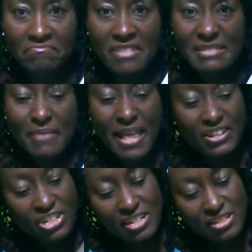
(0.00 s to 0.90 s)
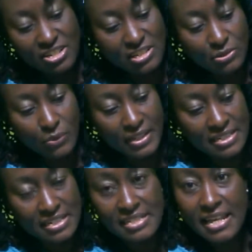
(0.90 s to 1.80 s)
sketches, just quick
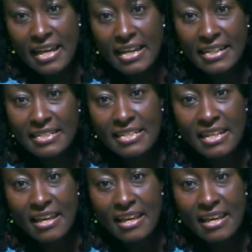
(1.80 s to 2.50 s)
designs